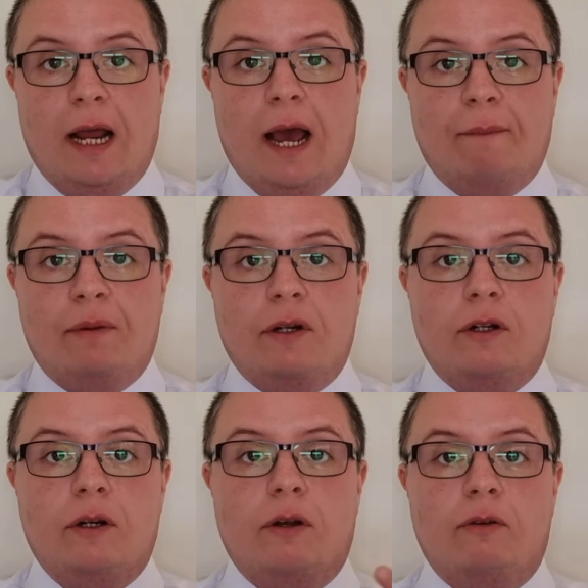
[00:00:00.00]
happened
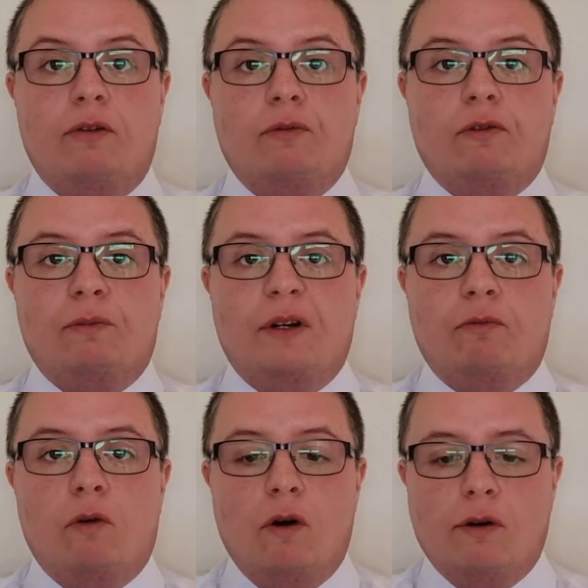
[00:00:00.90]
and who the woman
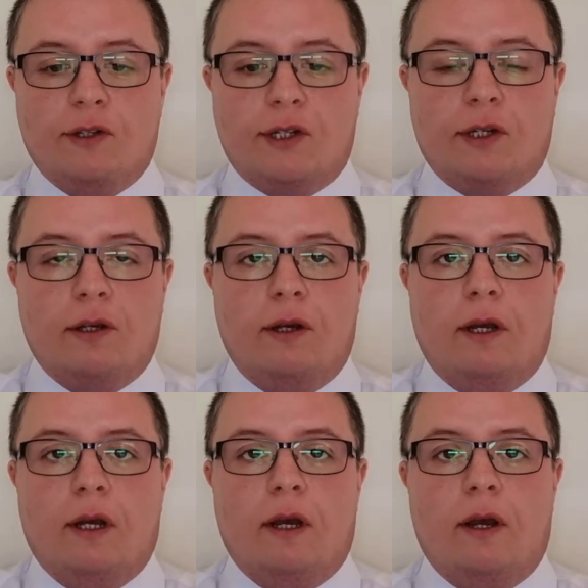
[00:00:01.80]
was.
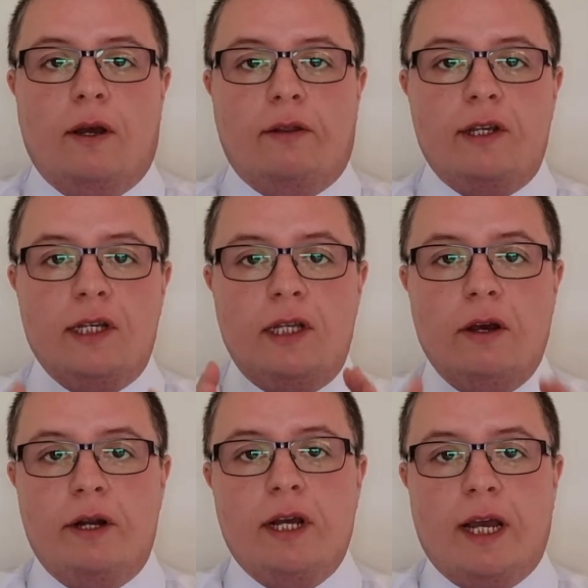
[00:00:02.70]
This is the
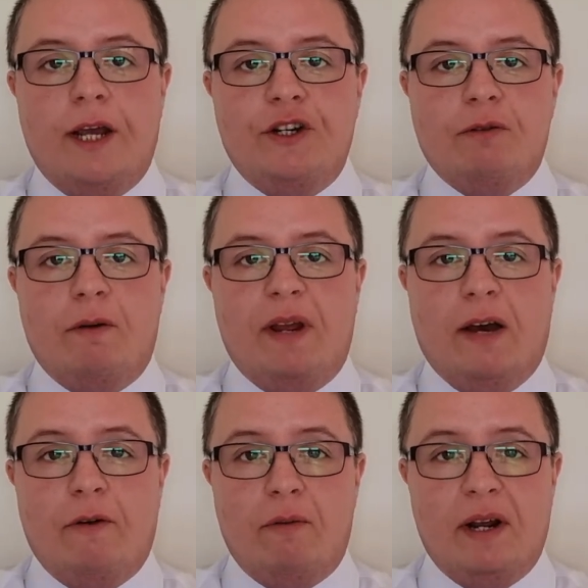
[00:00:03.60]
only occasion where we
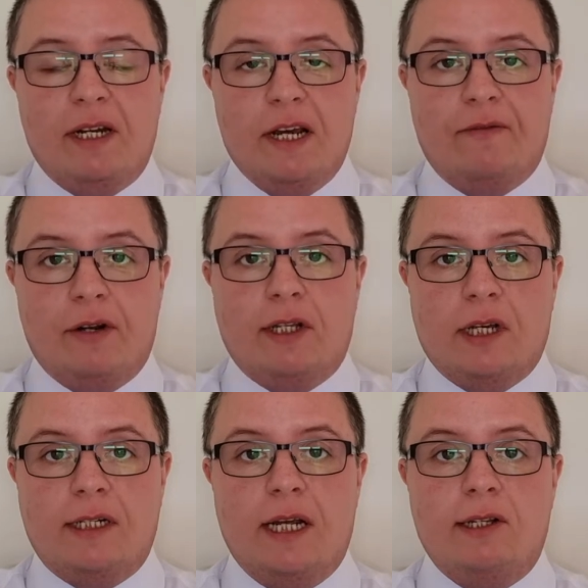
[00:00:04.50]
have a really definite
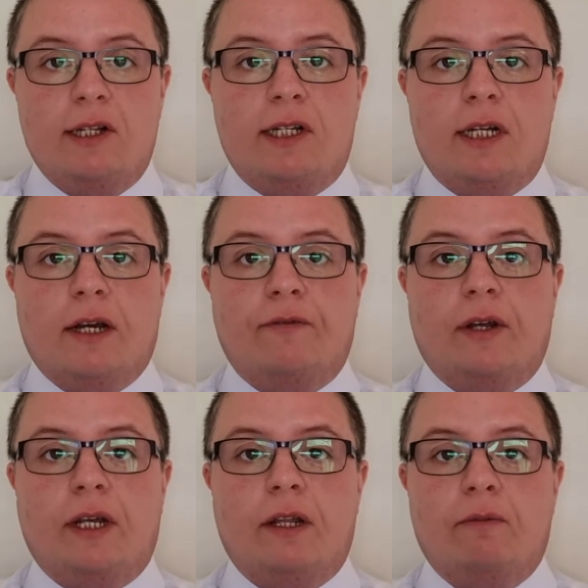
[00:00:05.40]
identity, I
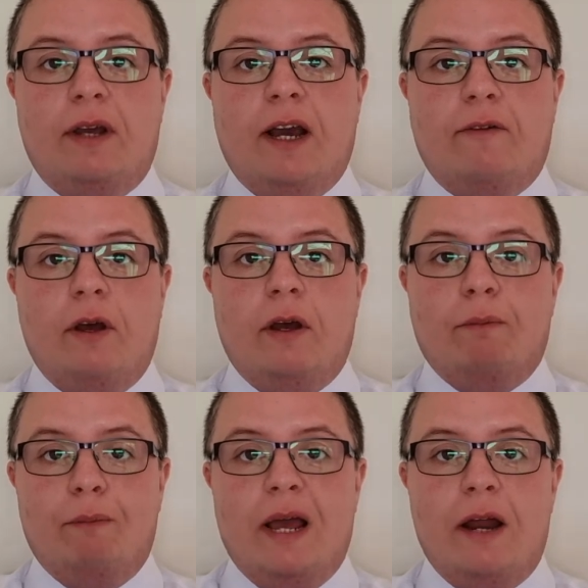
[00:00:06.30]
think, in that we have
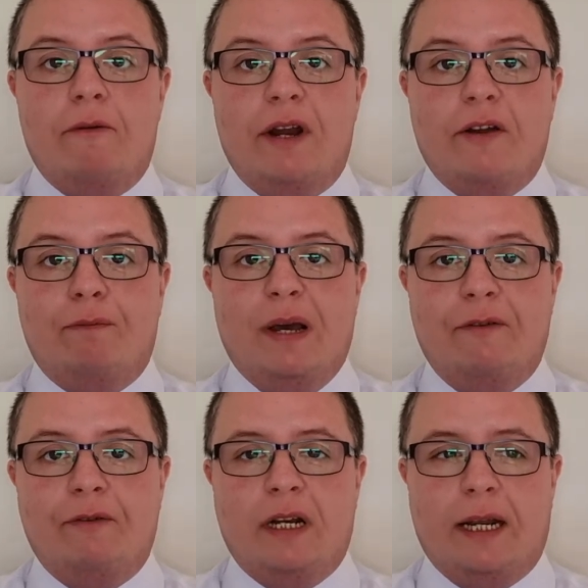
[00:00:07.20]
Mary of
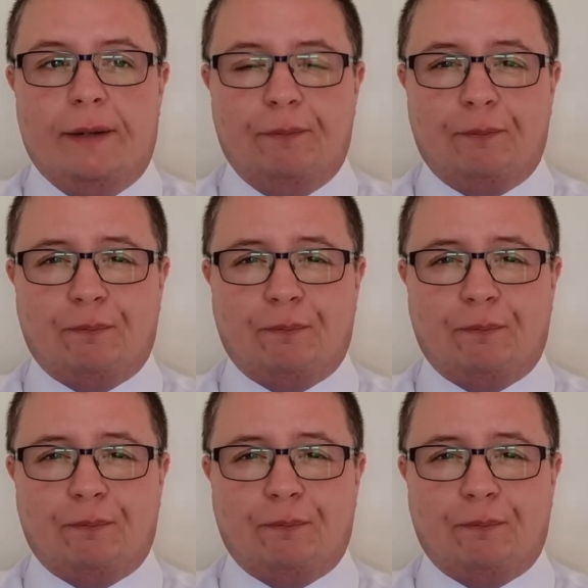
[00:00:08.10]
Bethany.